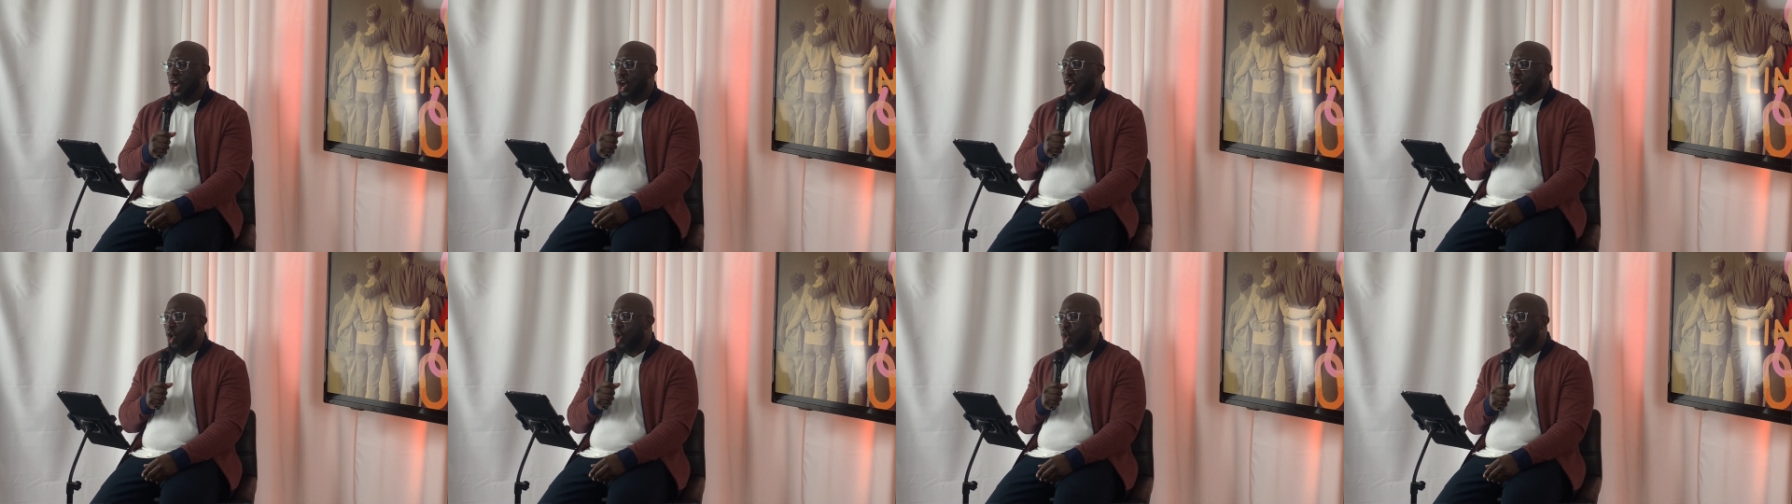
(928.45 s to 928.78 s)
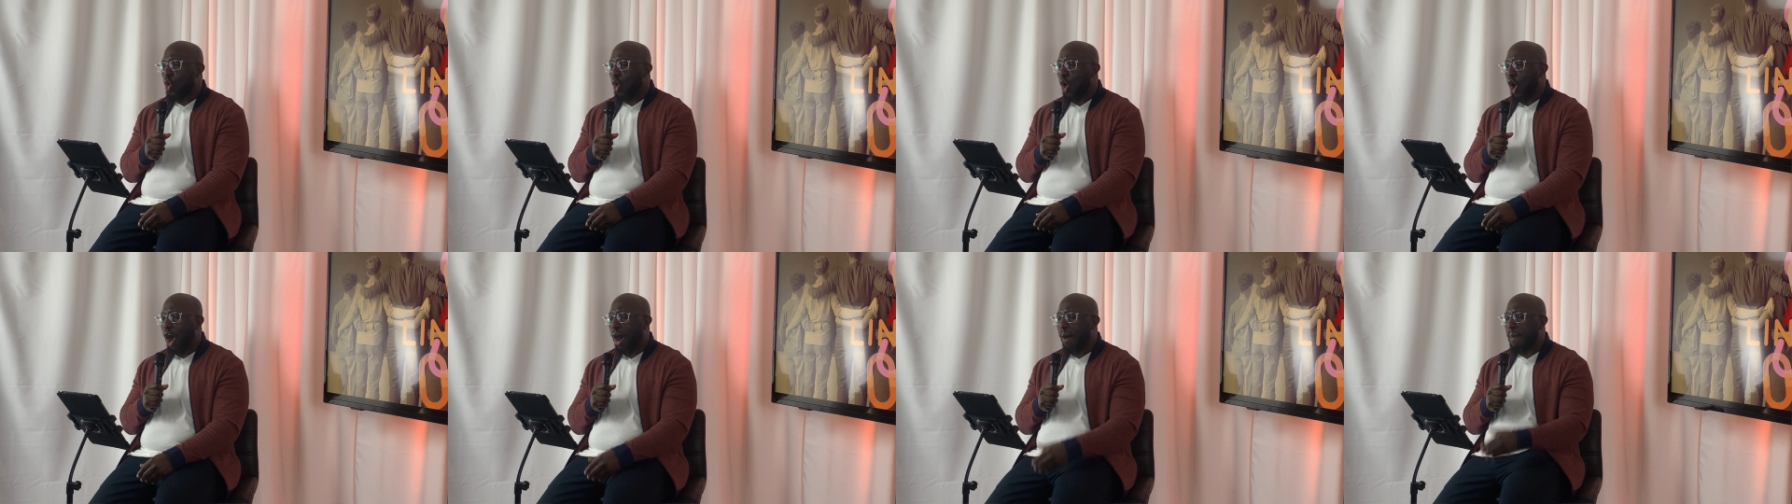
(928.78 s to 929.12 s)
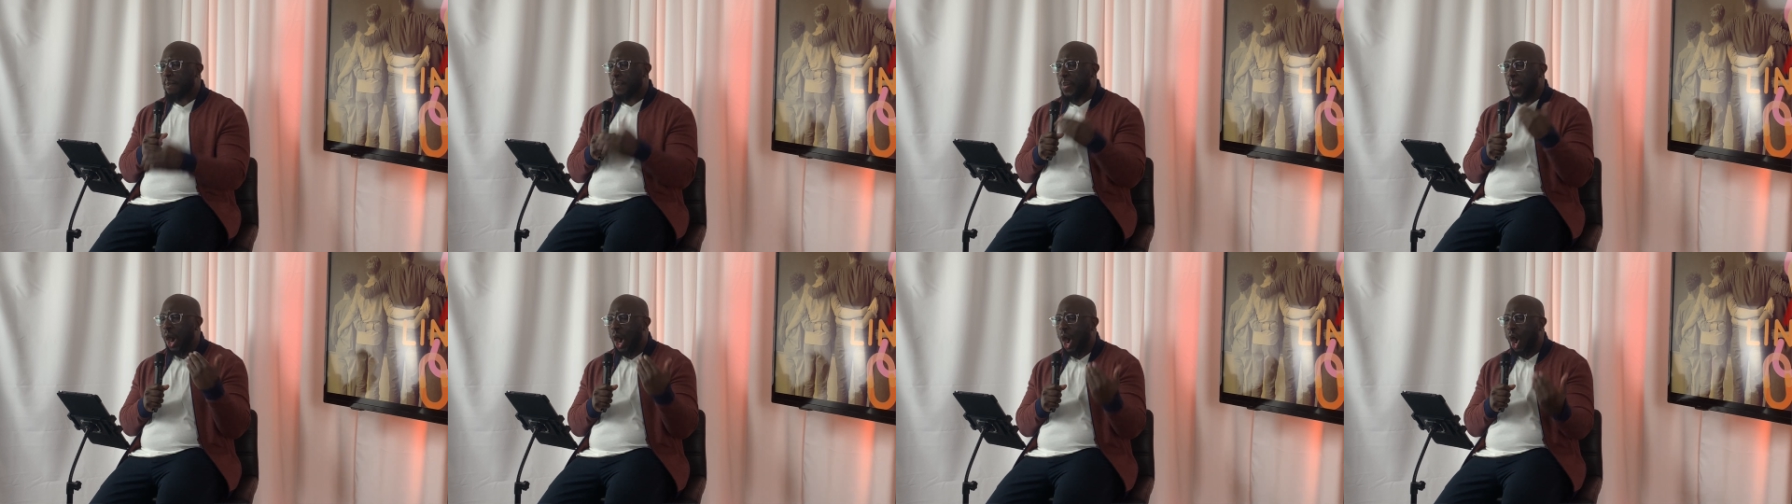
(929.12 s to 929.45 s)
who are
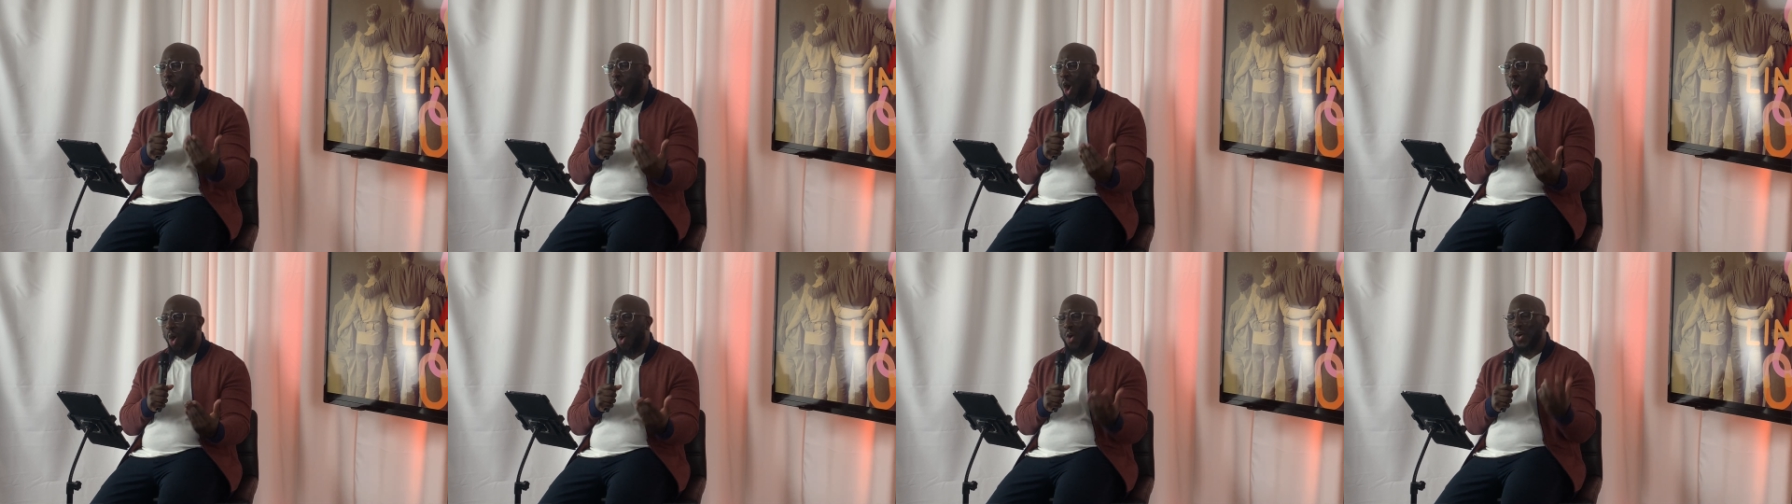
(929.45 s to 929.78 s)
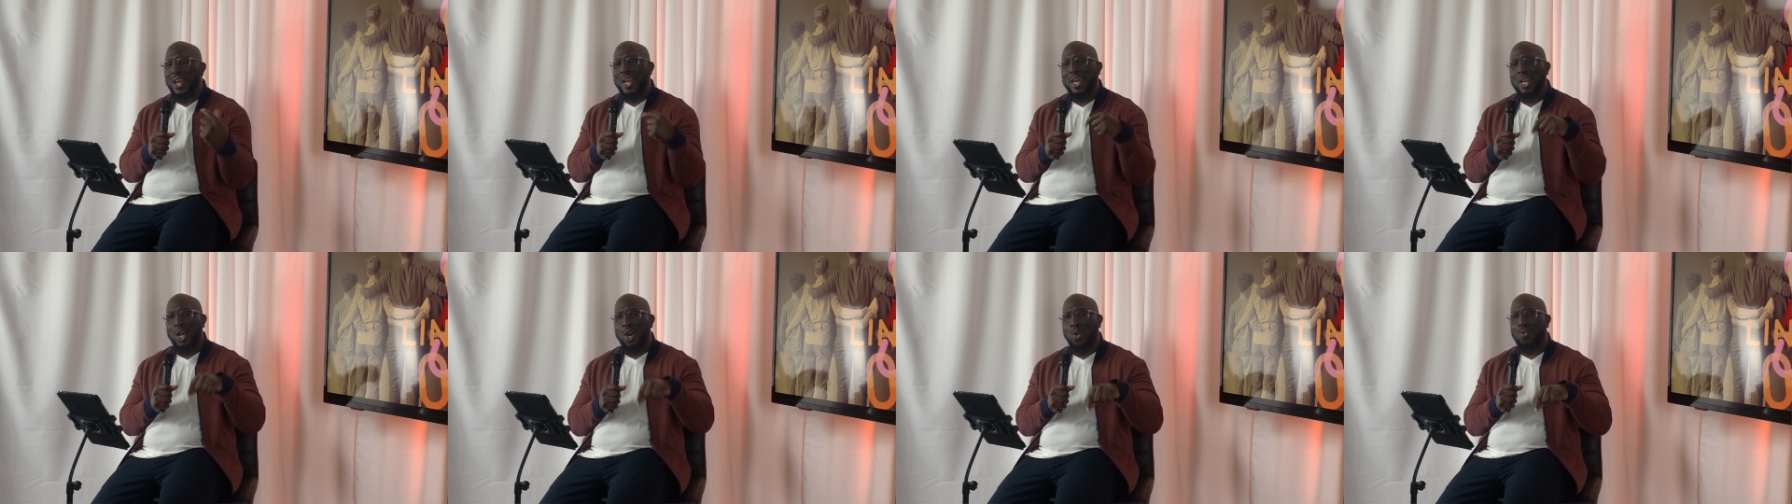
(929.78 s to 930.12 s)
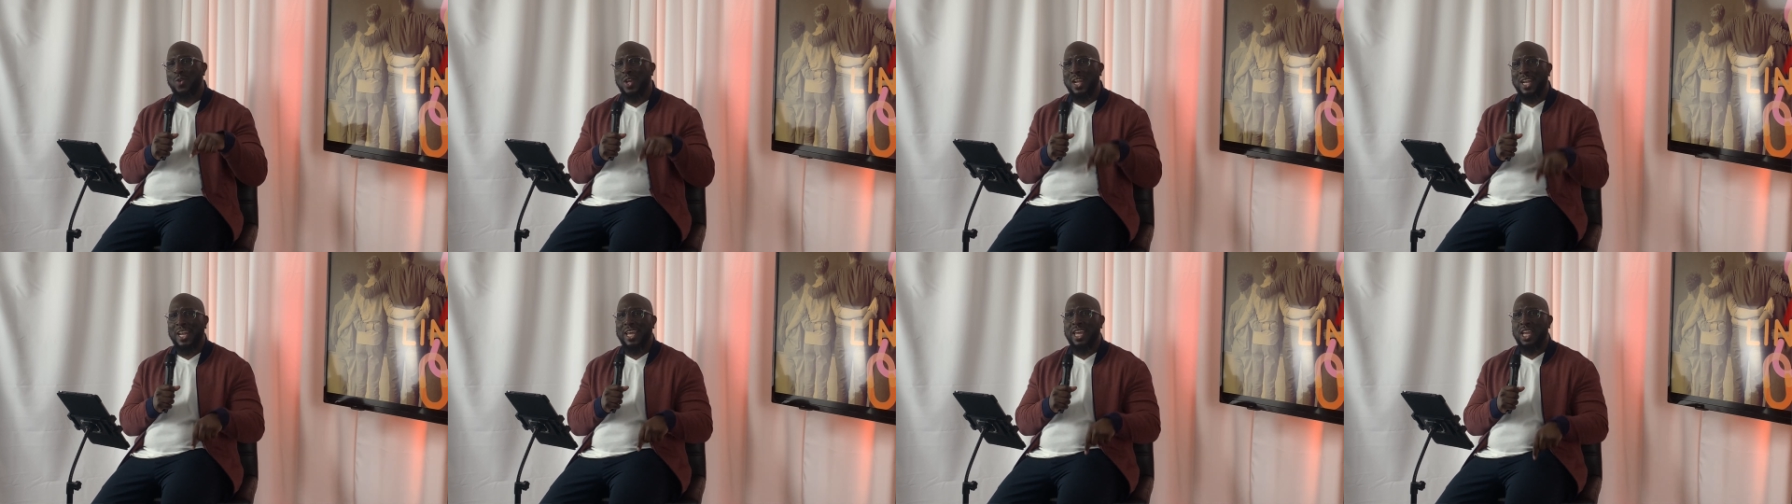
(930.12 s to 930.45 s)
Paul in a
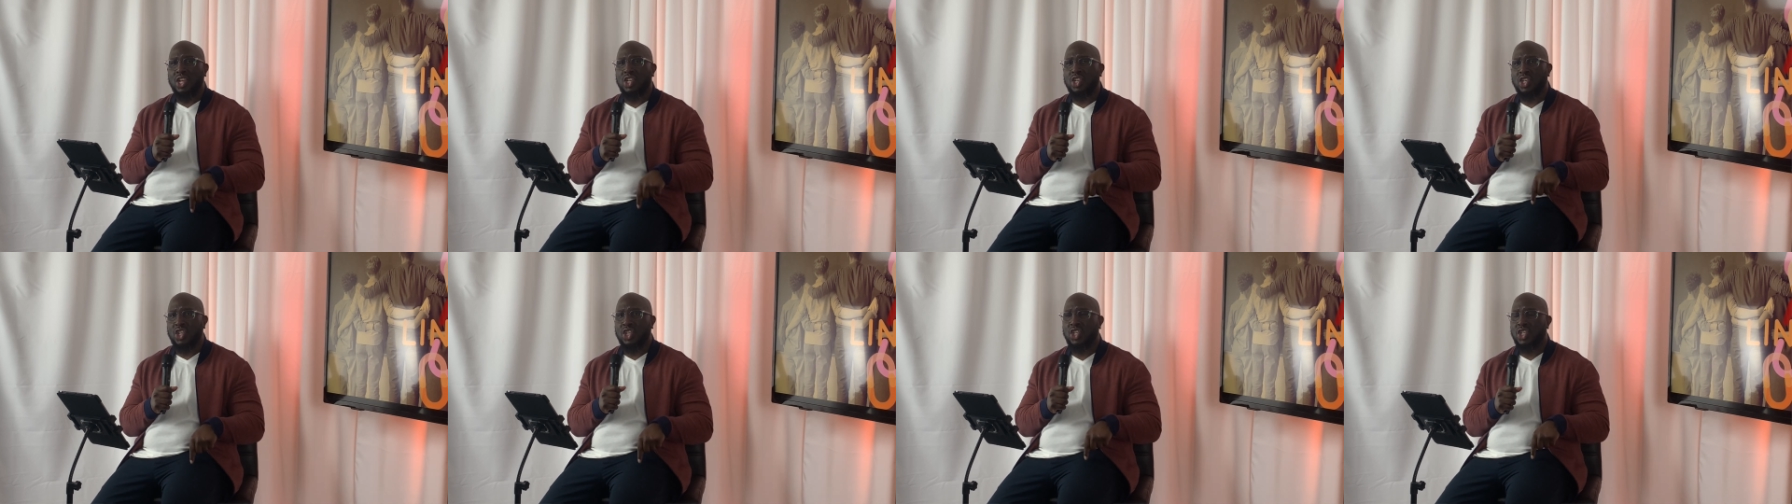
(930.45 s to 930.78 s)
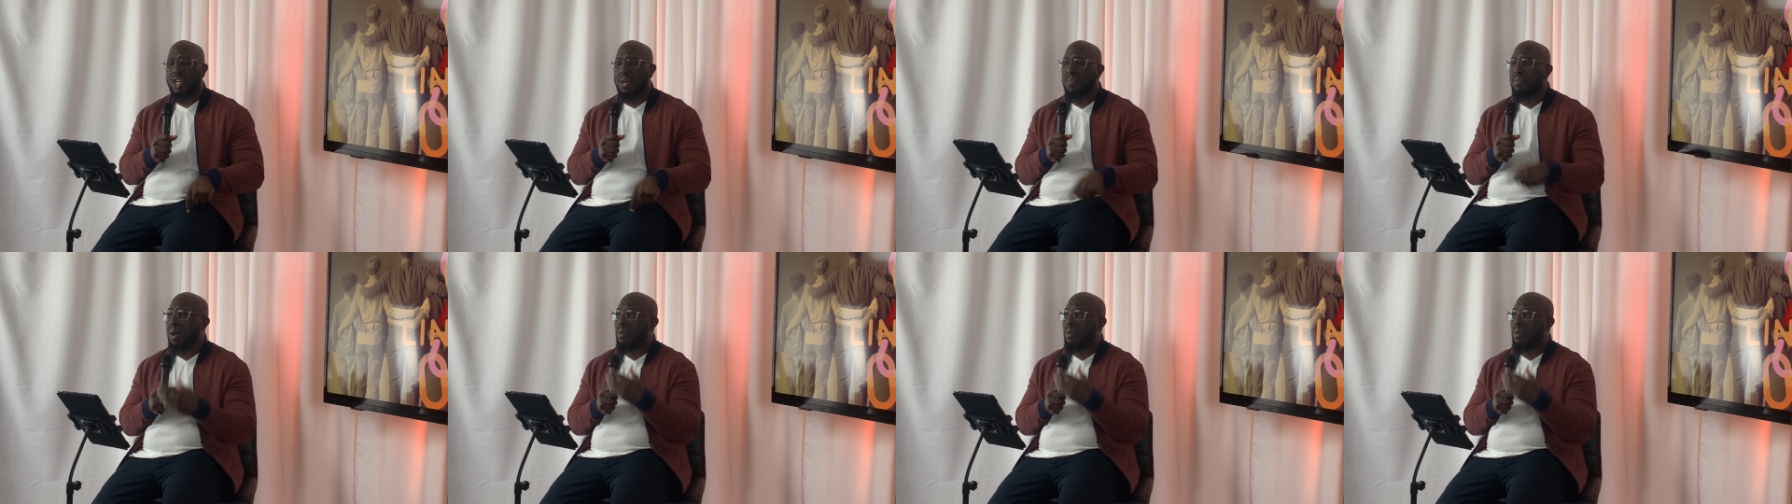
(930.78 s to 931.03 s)
relationship,